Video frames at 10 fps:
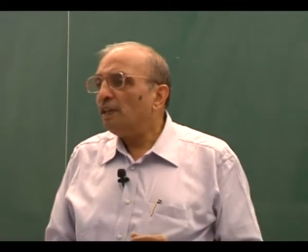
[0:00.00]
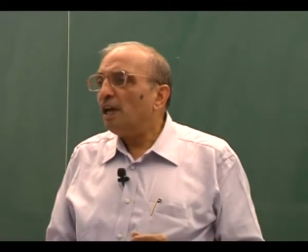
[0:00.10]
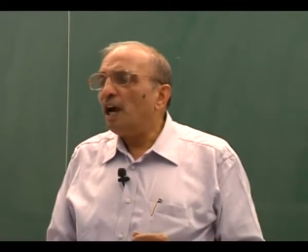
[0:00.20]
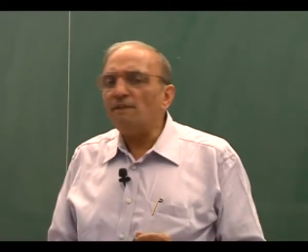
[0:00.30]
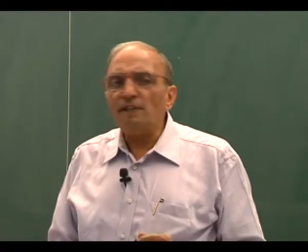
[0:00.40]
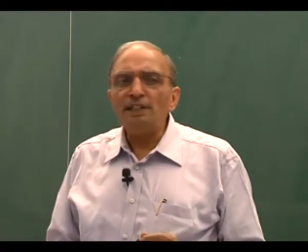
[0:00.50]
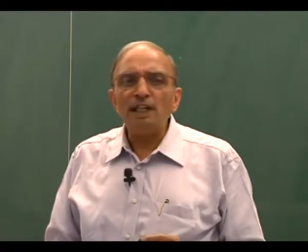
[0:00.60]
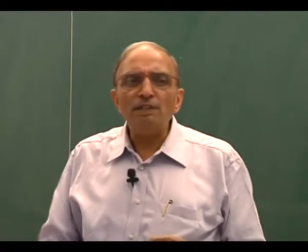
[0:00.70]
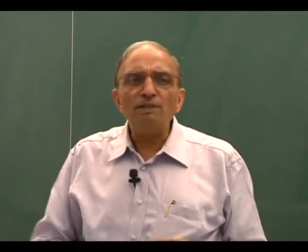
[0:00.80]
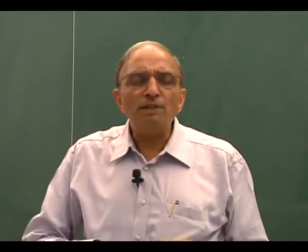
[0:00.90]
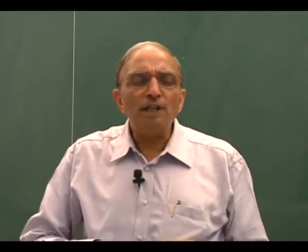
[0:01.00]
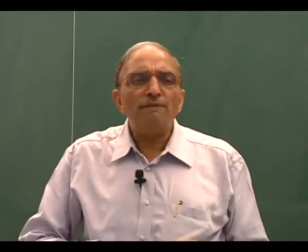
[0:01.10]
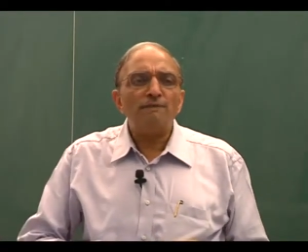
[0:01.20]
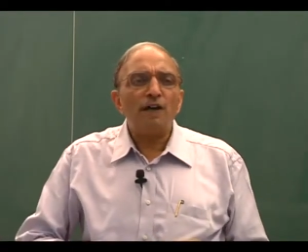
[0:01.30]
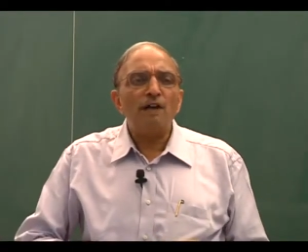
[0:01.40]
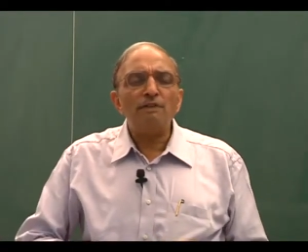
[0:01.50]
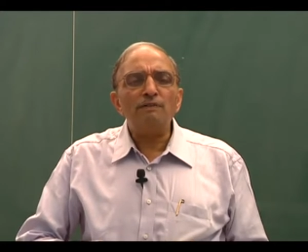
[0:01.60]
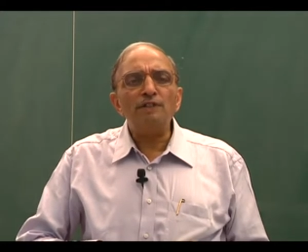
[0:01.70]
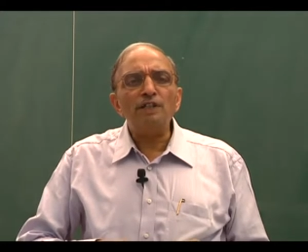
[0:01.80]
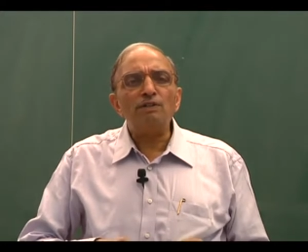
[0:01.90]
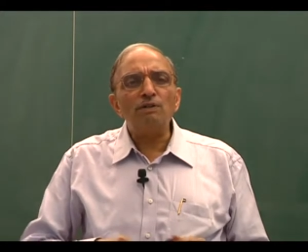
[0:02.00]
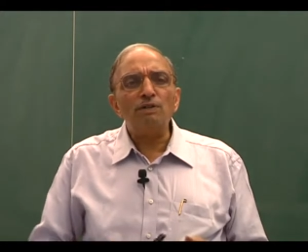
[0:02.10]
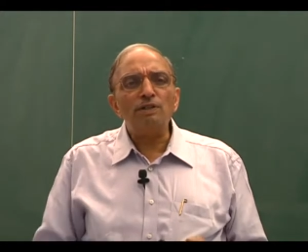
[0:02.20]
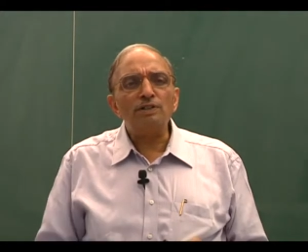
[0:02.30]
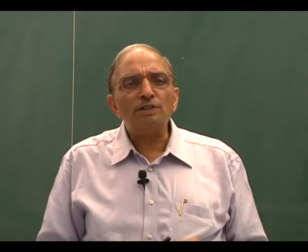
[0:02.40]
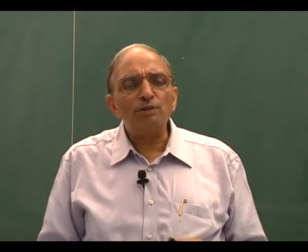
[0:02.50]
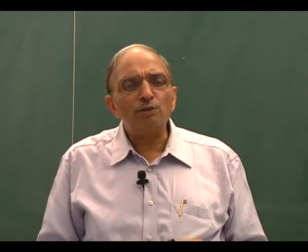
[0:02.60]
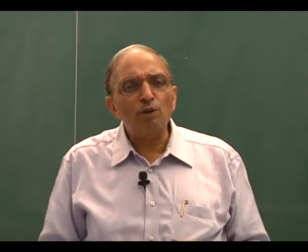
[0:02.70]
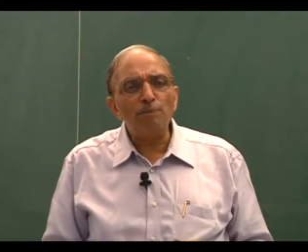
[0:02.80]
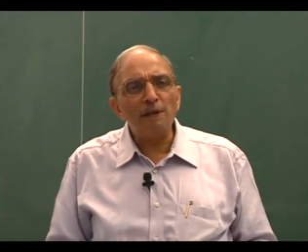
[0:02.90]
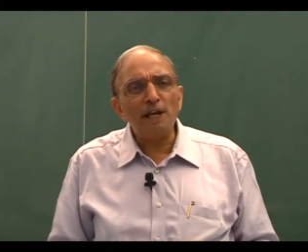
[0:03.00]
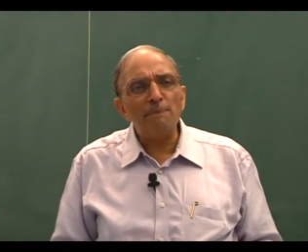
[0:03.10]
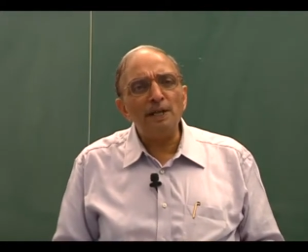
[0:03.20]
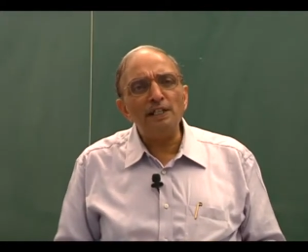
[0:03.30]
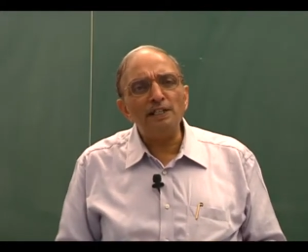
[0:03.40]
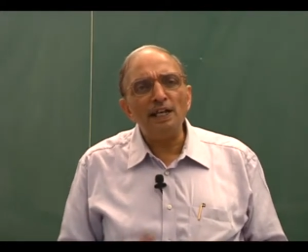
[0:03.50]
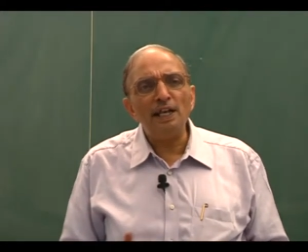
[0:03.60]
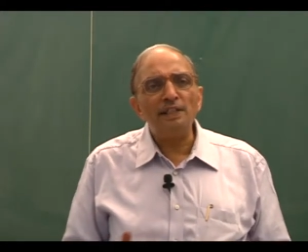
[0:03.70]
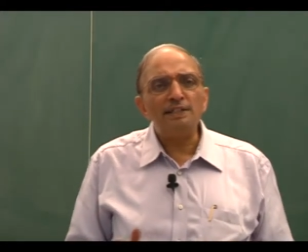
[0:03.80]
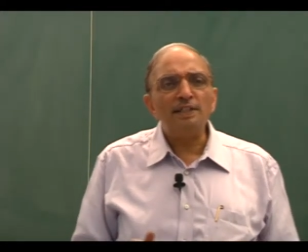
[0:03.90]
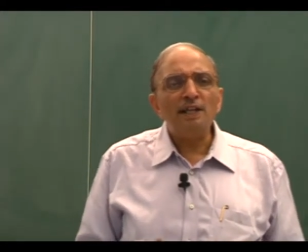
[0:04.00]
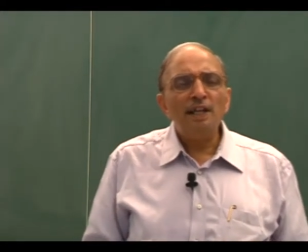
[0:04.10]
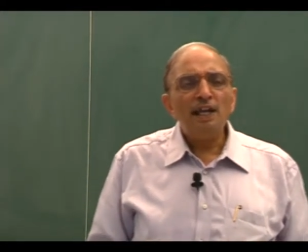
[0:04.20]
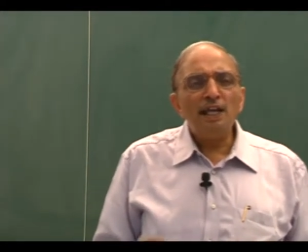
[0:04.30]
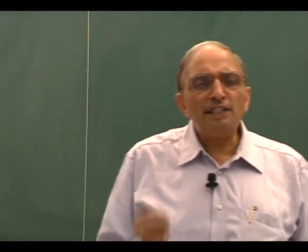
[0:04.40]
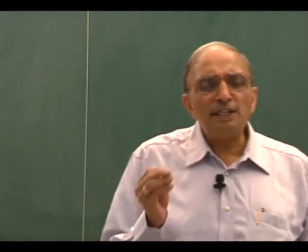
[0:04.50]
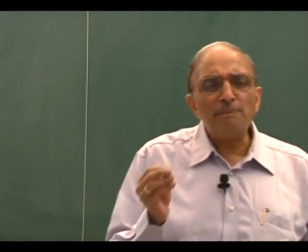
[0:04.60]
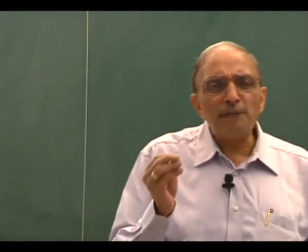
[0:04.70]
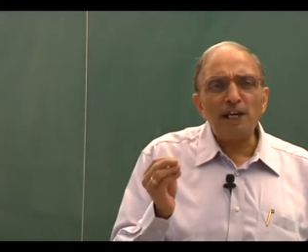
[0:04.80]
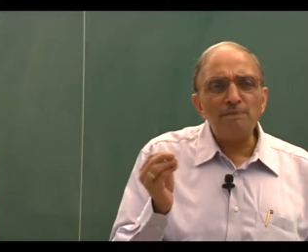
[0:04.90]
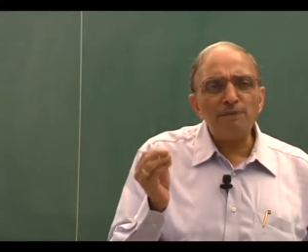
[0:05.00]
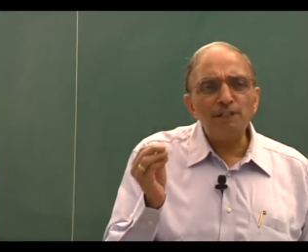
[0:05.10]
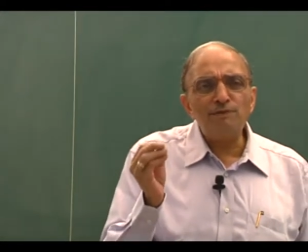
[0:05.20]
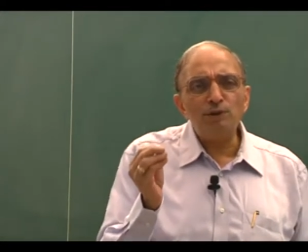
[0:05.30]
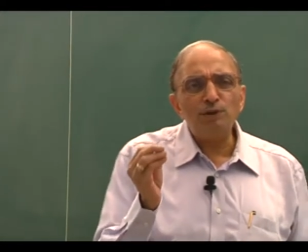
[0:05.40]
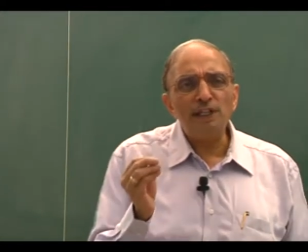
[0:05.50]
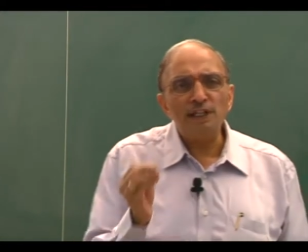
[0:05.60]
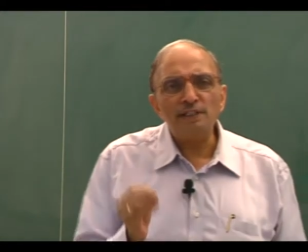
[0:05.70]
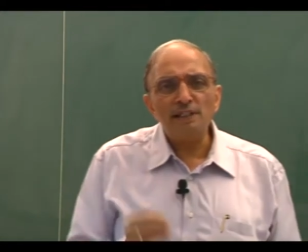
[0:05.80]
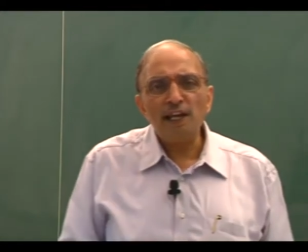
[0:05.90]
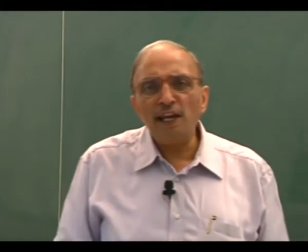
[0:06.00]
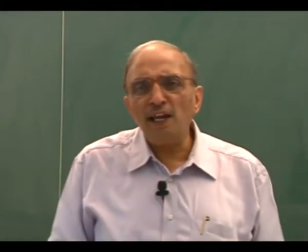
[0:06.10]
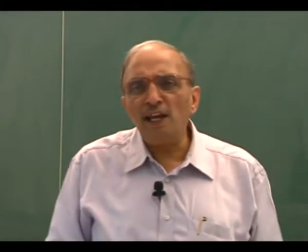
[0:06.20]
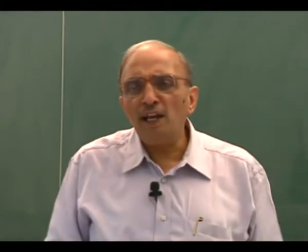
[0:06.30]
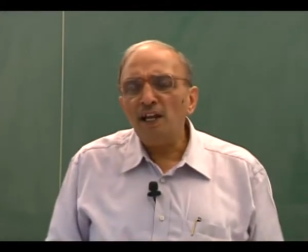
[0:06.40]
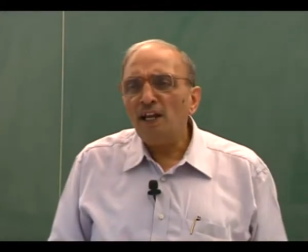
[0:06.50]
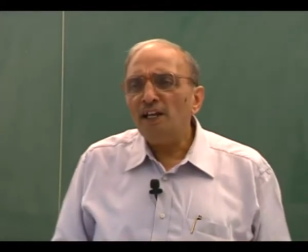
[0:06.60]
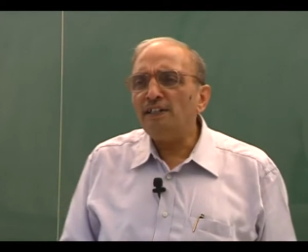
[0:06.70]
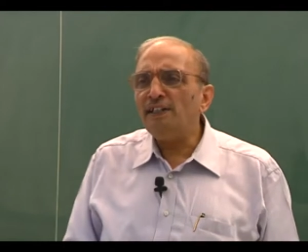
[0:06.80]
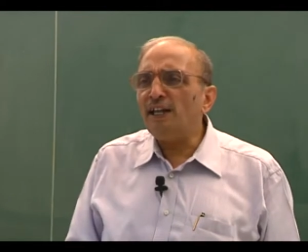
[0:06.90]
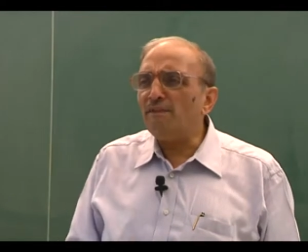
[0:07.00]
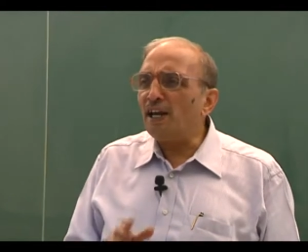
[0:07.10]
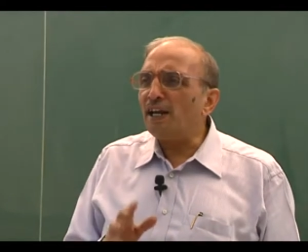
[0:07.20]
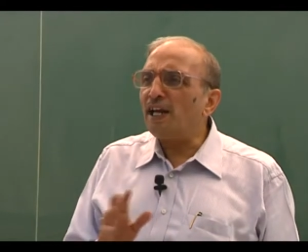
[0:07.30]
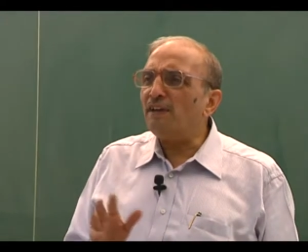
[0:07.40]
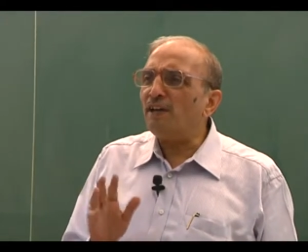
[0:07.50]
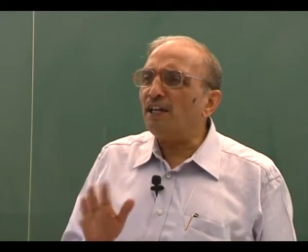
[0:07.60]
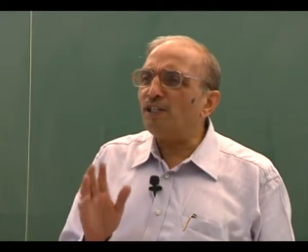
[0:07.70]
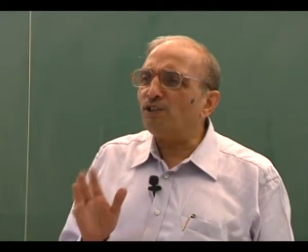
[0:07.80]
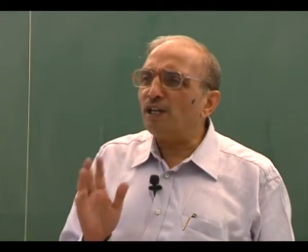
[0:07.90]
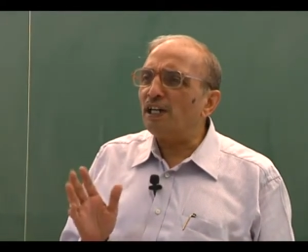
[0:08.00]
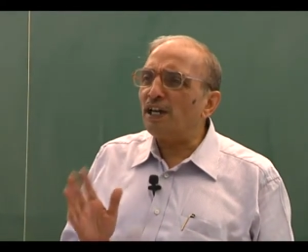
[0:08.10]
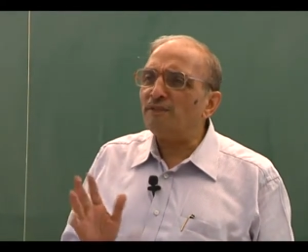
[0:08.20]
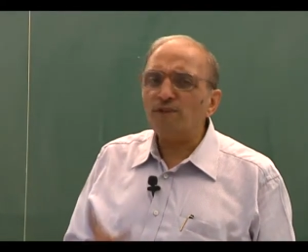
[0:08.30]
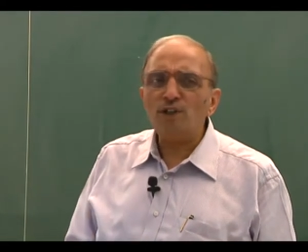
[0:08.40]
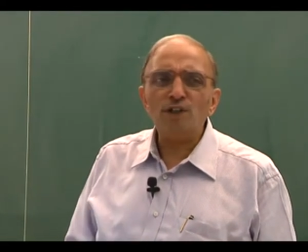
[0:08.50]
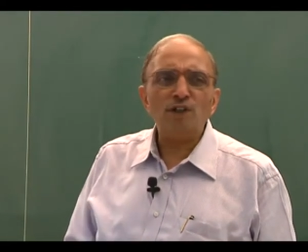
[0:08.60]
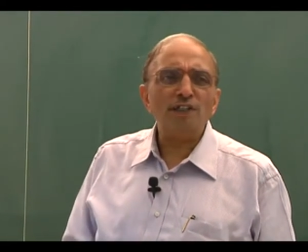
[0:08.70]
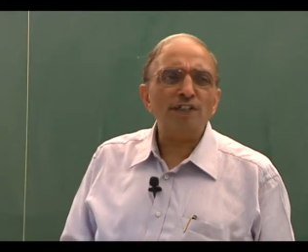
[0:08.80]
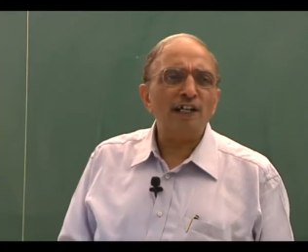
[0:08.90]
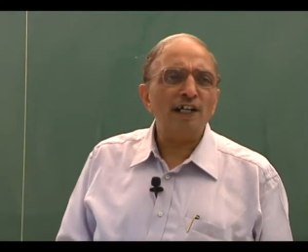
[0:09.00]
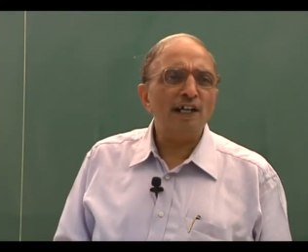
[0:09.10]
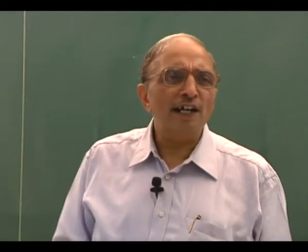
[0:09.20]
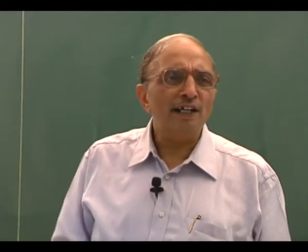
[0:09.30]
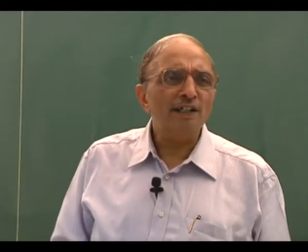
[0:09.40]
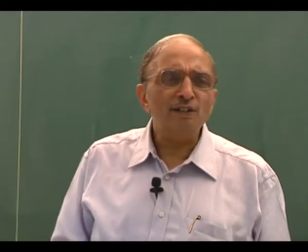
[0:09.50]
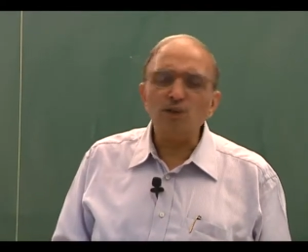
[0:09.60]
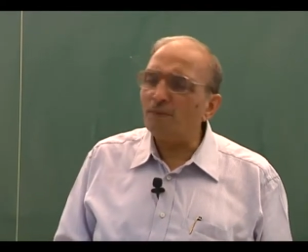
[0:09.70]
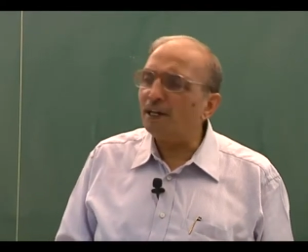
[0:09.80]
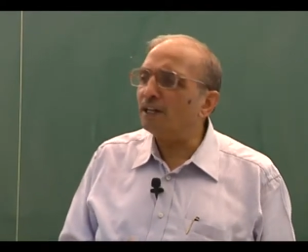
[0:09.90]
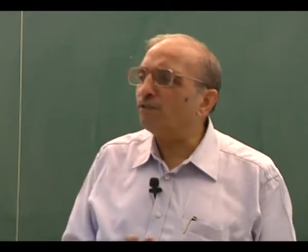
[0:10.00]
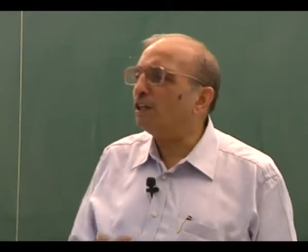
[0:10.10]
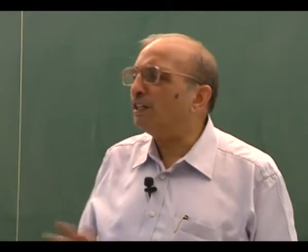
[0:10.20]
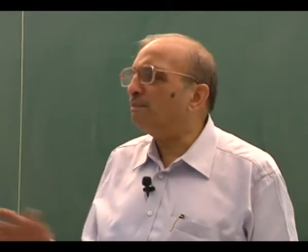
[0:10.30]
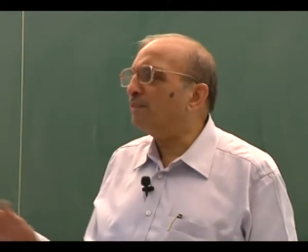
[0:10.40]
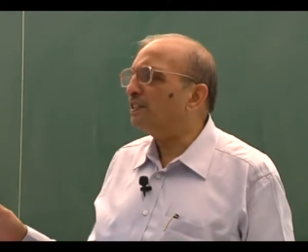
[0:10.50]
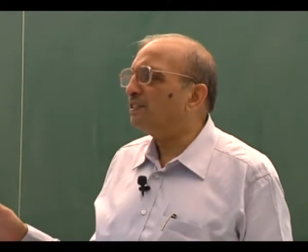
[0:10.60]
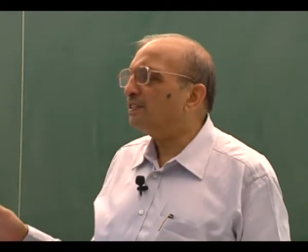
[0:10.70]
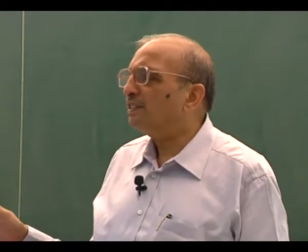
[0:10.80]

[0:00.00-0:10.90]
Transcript: I will tell you if out of this course you don't pick up anything else, except pick up these few things. A, never ever in your life you will cross a red light no matter what temptation.